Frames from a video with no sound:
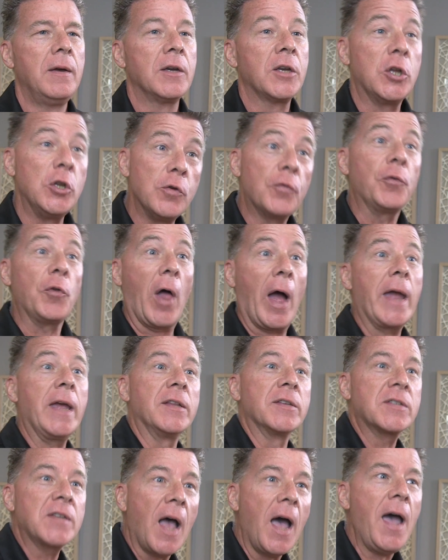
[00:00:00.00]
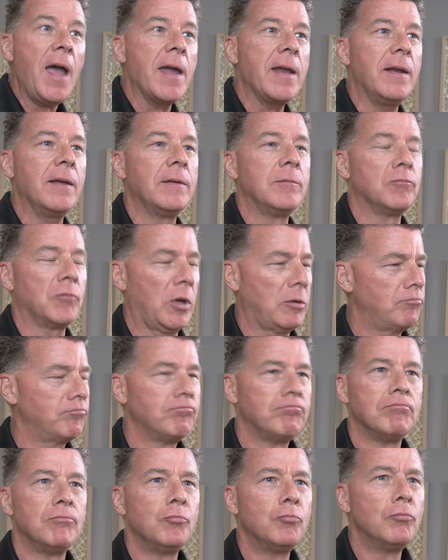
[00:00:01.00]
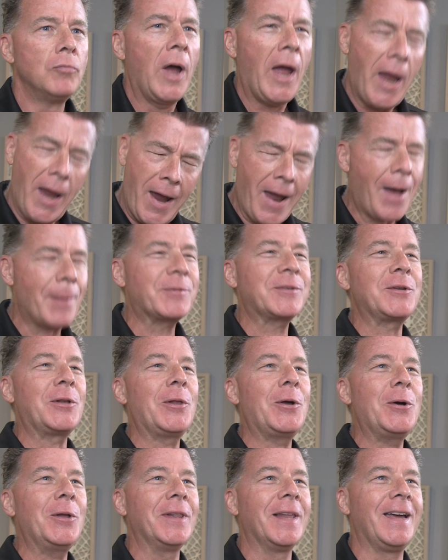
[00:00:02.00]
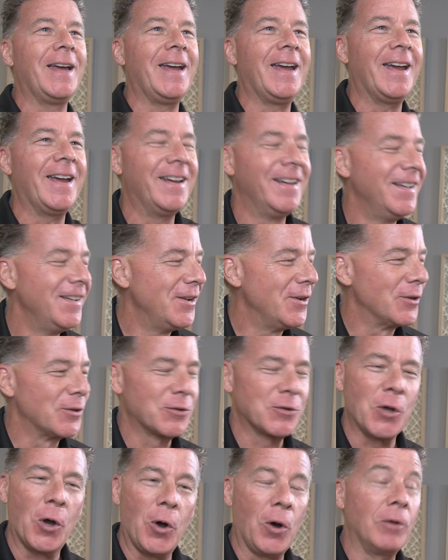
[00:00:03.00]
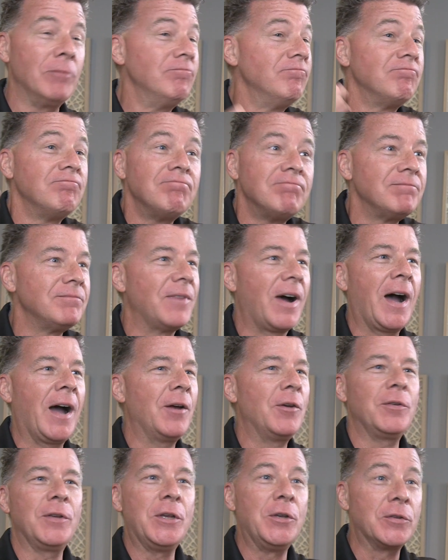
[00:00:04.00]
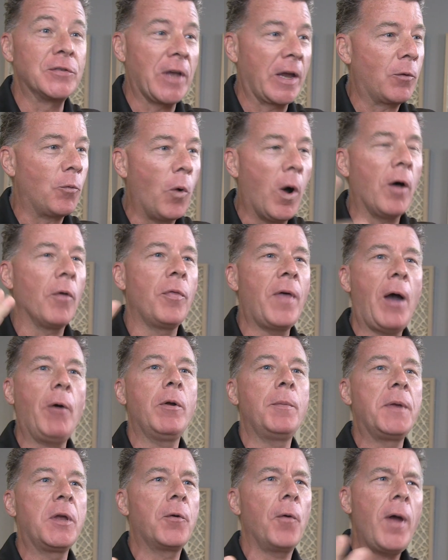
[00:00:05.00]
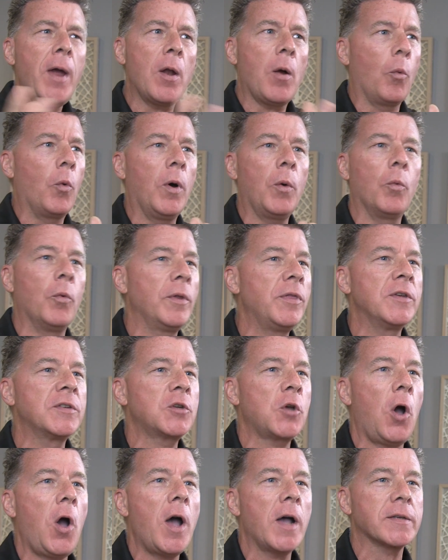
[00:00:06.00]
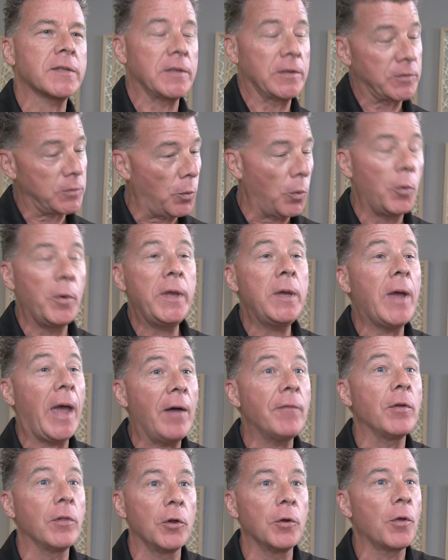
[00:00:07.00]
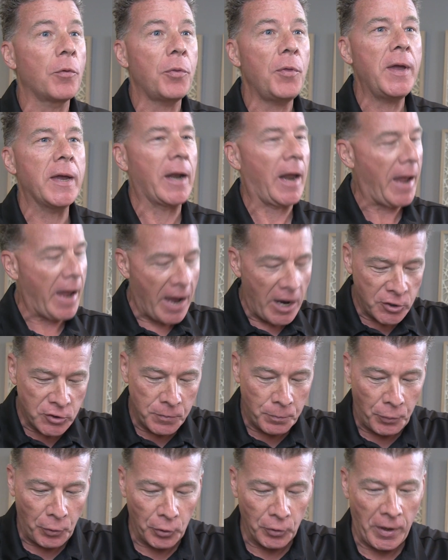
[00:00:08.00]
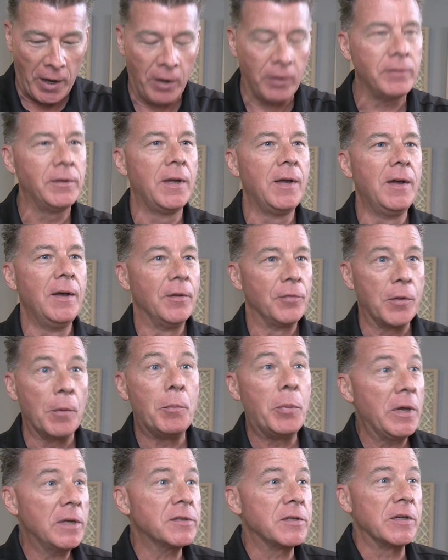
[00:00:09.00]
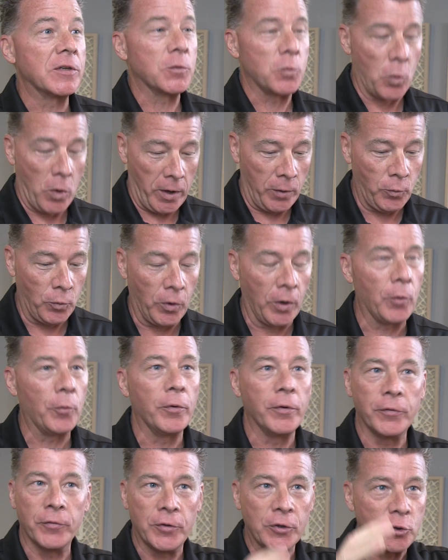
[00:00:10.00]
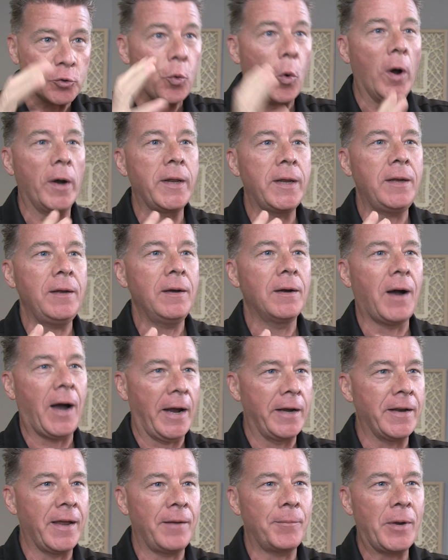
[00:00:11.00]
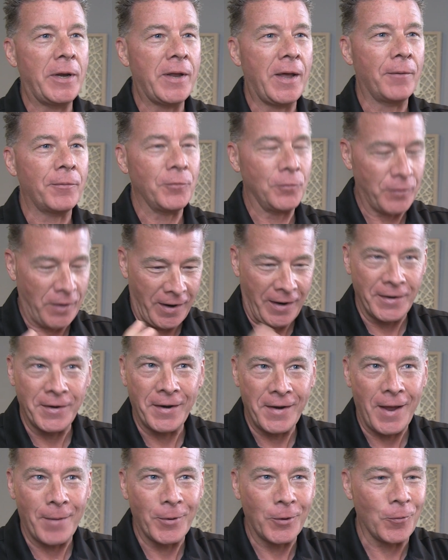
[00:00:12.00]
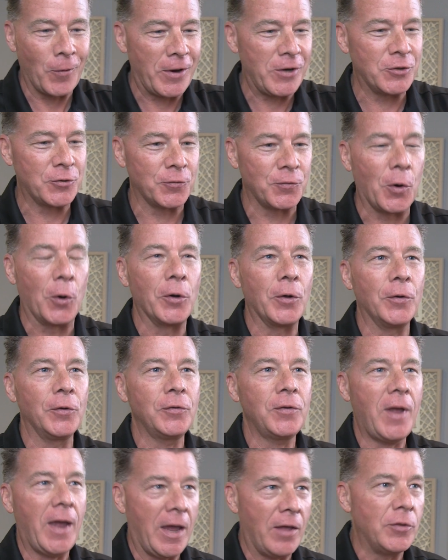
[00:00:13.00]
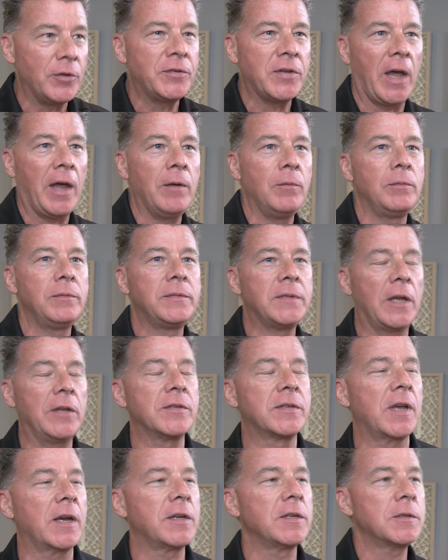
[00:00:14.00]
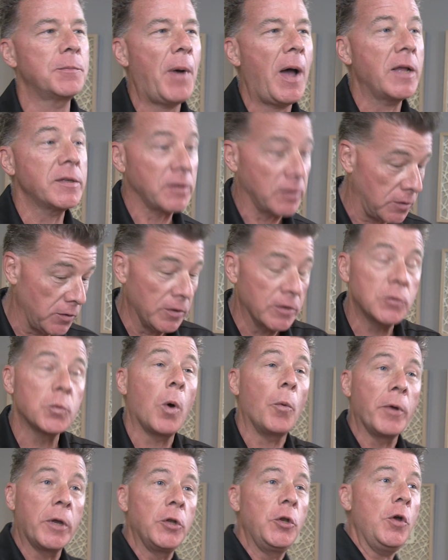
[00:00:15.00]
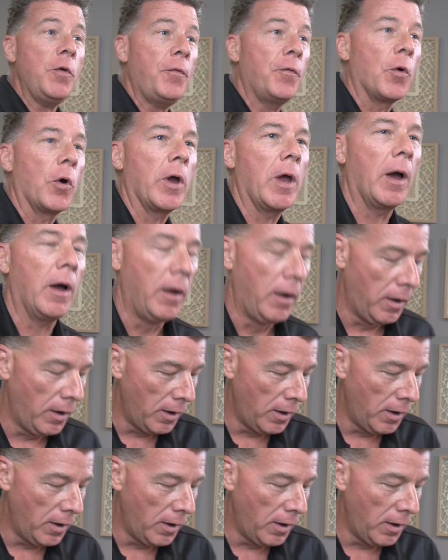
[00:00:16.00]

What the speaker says: Can you fly inside?" I'm like, "Absolutely." So he's like, "Well, that would be great. What would this cost?" And so we have a little thing. And I actually pulled out the business one where it was the 20 high dynamic range photos and the 10-second spots. I said, "This is what we could do for you."